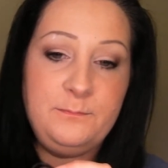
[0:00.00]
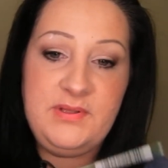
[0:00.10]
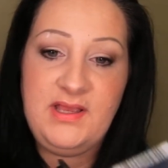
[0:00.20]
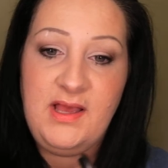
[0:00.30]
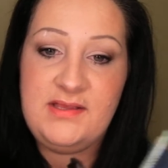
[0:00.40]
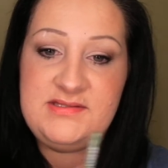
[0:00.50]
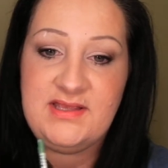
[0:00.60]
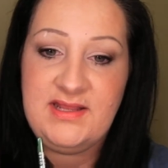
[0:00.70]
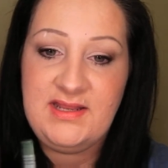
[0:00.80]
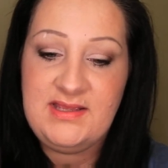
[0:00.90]
because
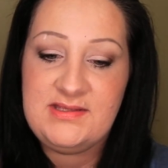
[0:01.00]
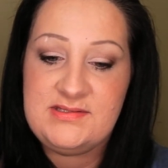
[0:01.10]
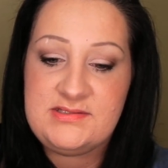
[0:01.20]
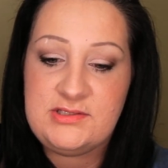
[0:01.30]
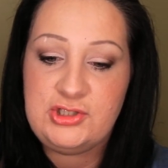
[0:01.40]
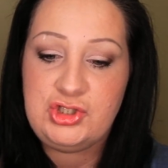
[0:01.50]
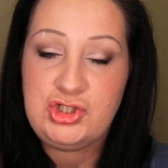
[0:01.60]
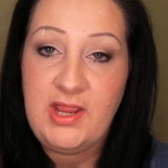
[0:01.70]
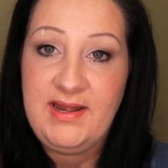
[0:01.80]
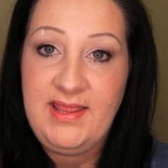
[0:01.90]
it is
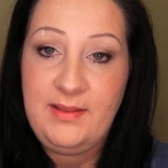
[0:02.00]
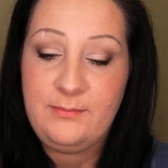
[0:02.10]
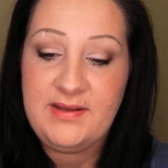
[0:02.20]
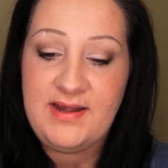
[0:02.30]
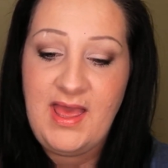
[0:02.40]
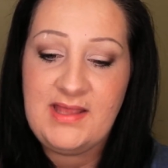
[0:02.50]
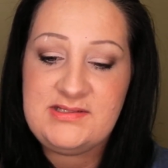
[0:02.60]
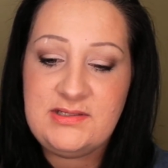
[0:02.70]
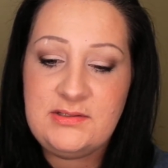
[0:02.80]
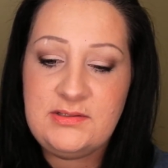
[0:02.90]
shiny but not